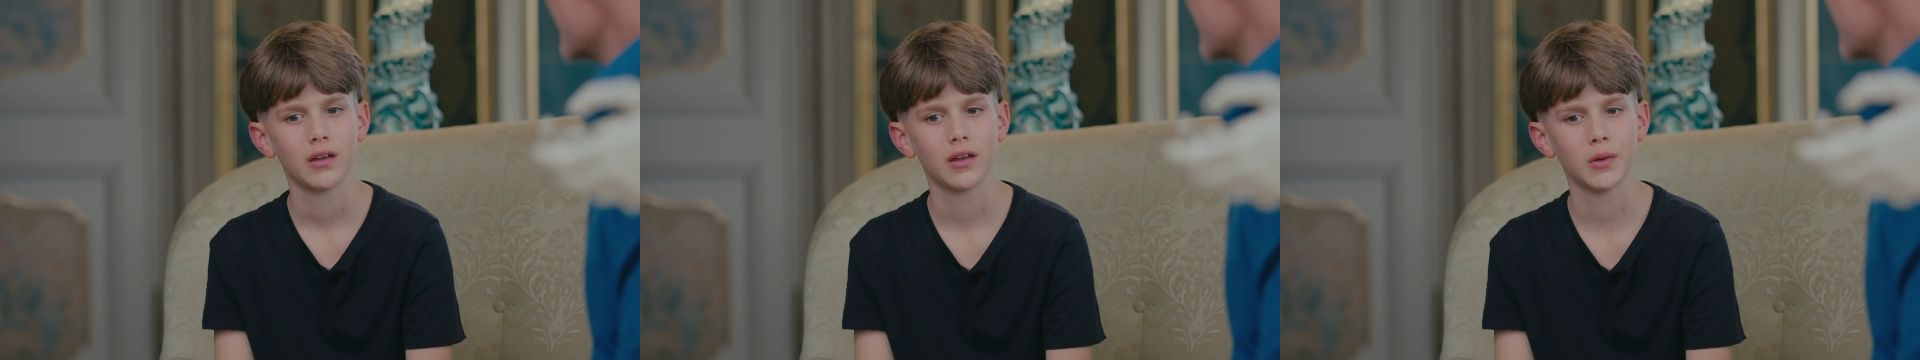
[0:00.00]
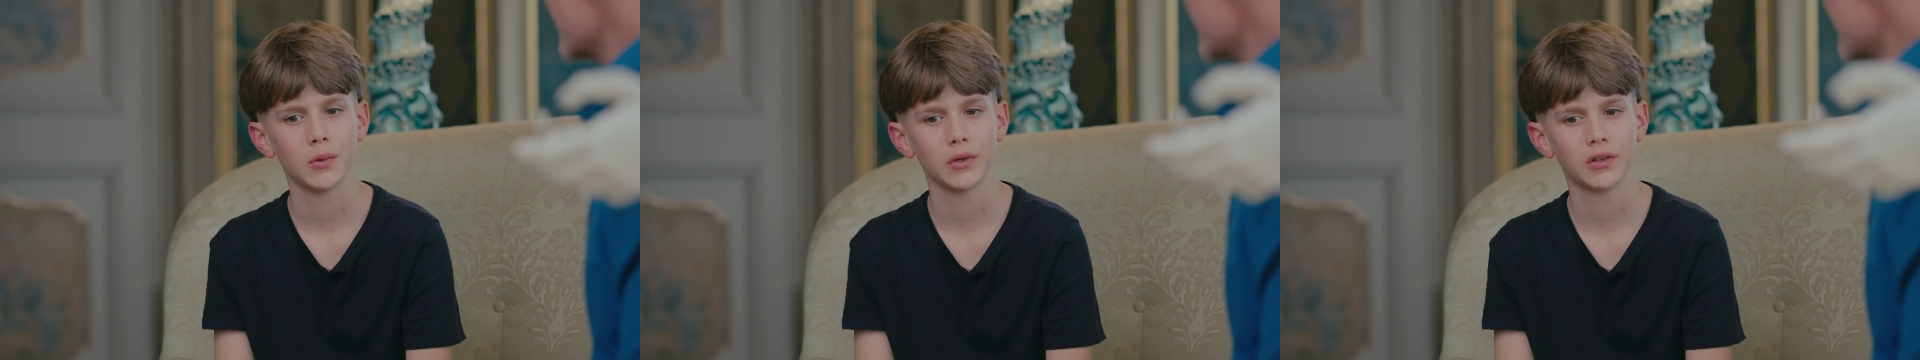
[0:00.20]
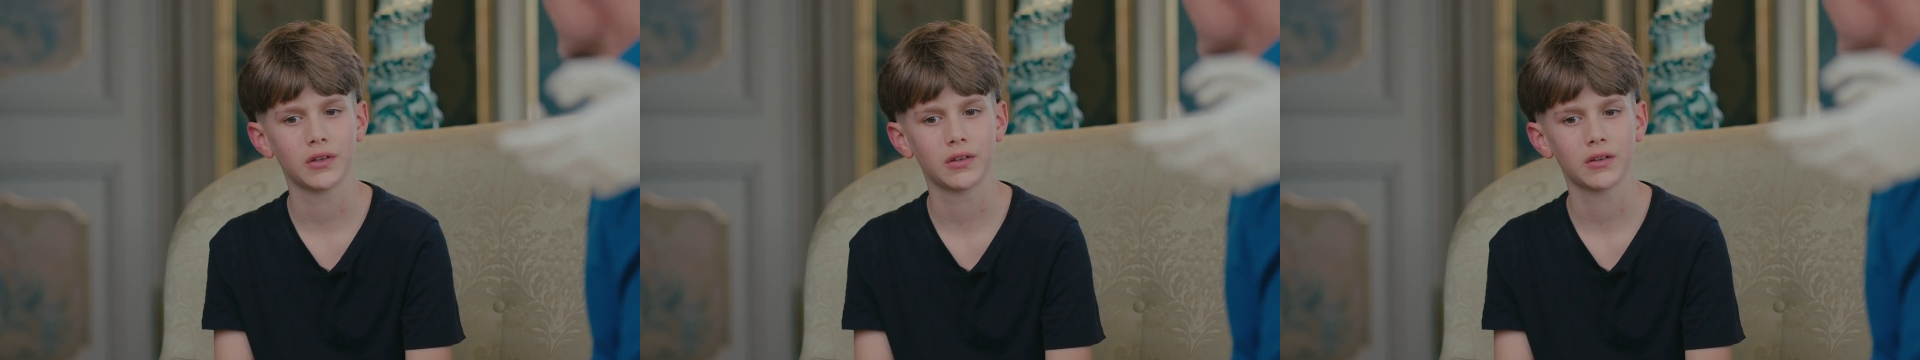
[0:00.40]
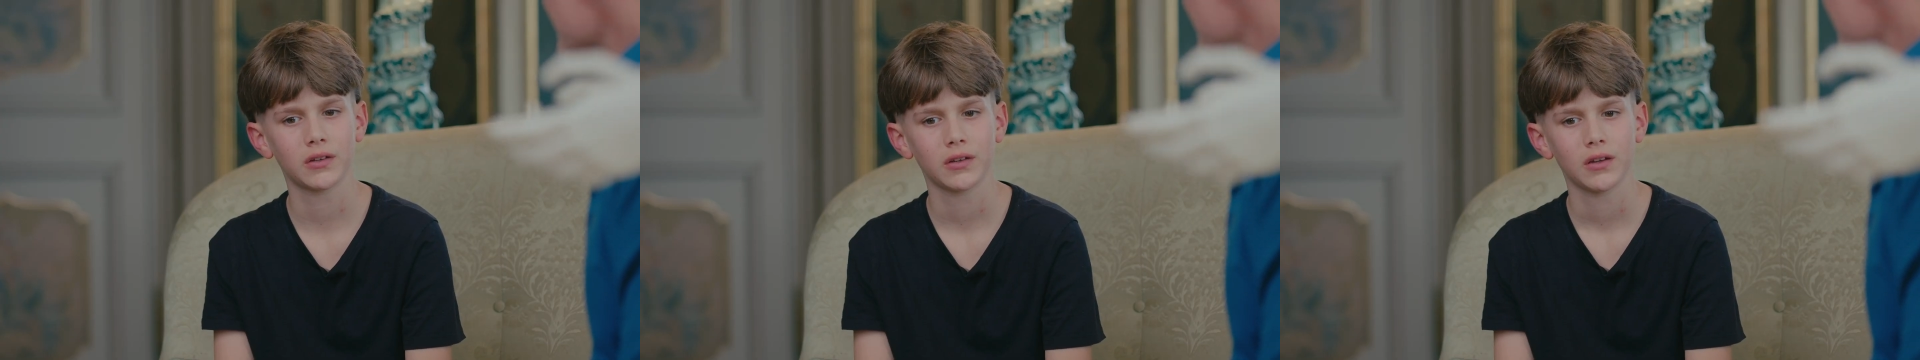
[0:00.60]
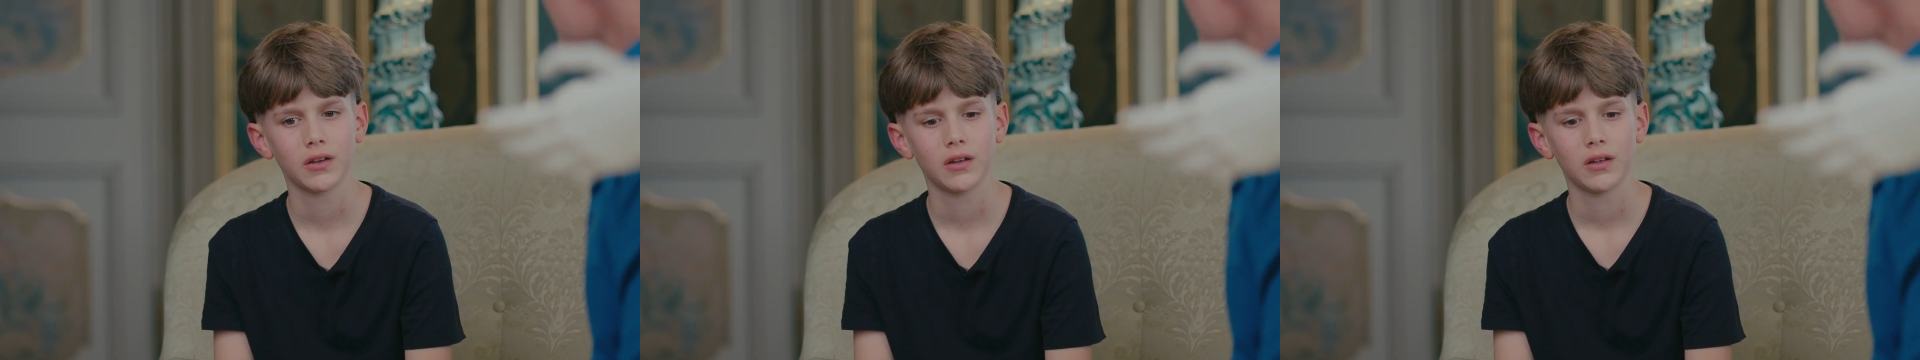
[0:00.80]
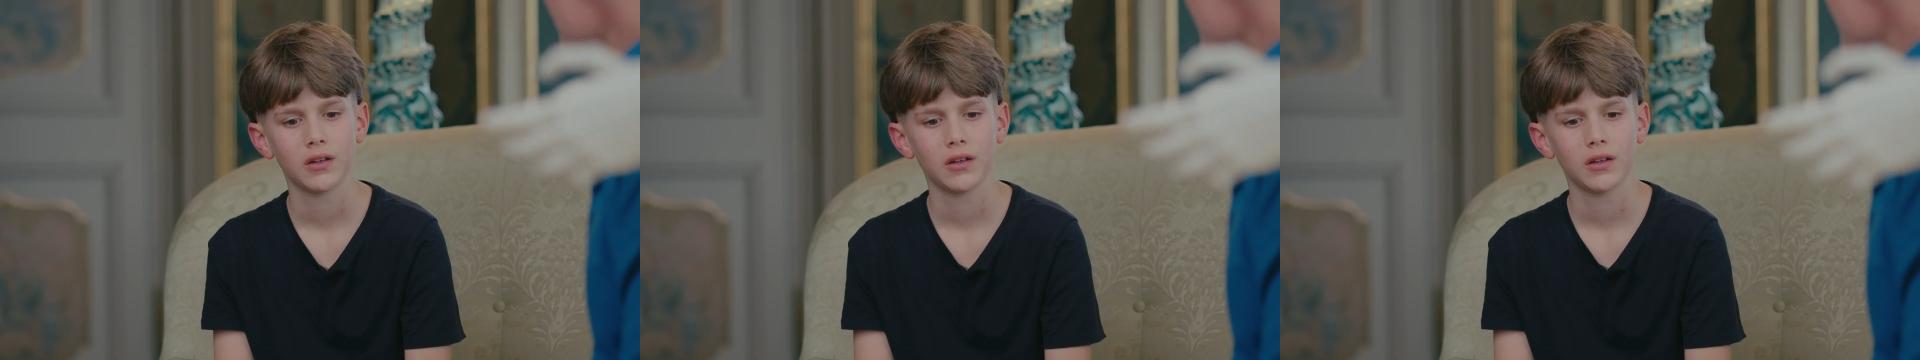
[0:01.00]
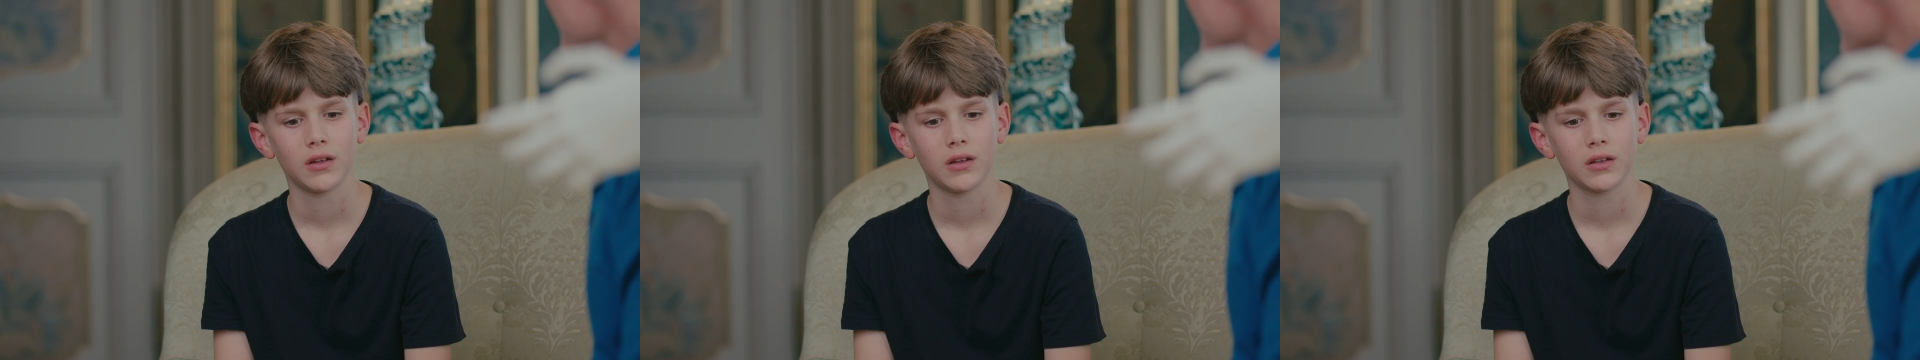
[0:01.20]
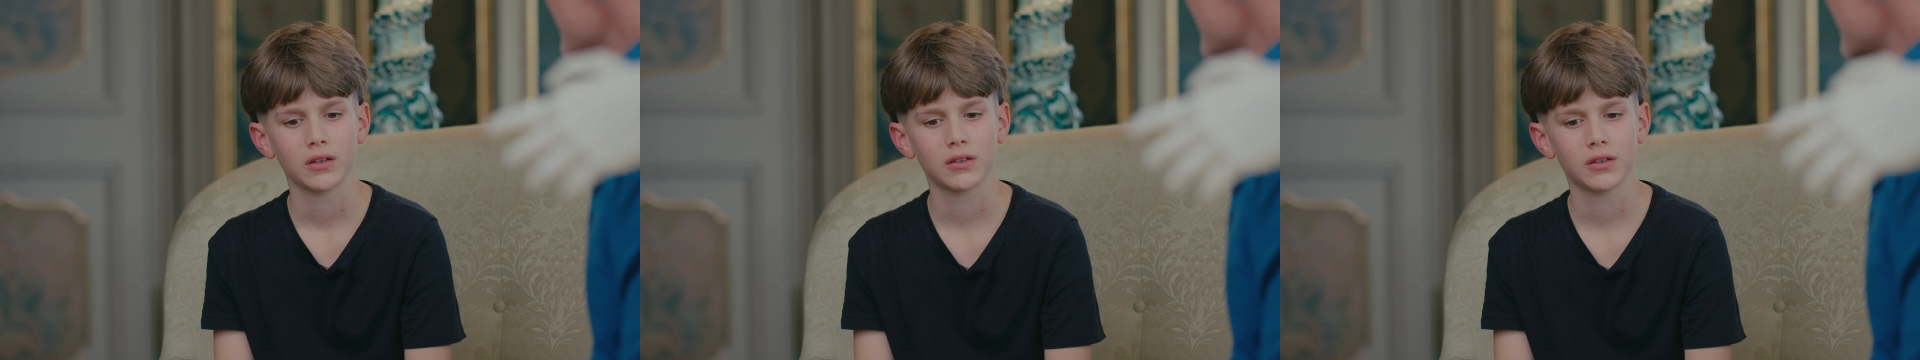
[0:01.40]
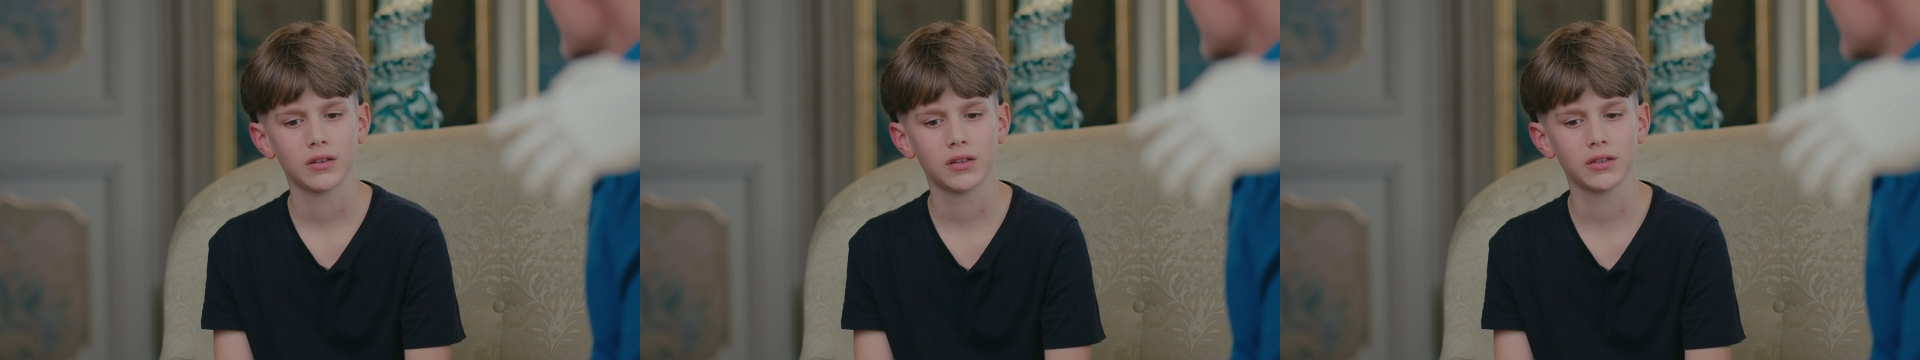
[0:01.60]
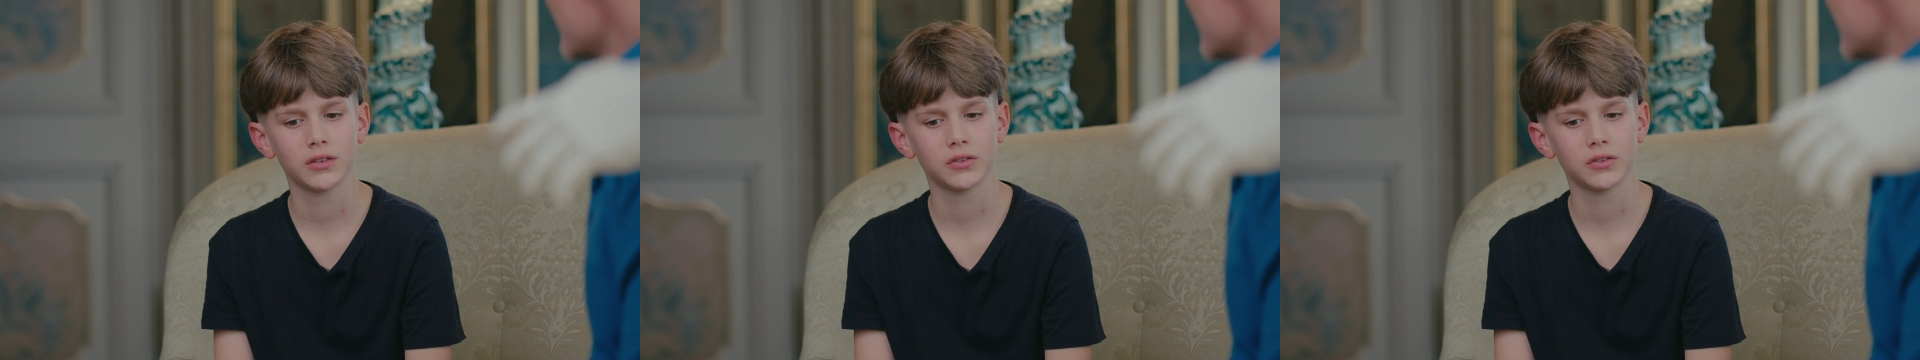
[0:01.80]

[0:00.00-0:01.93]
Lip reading: did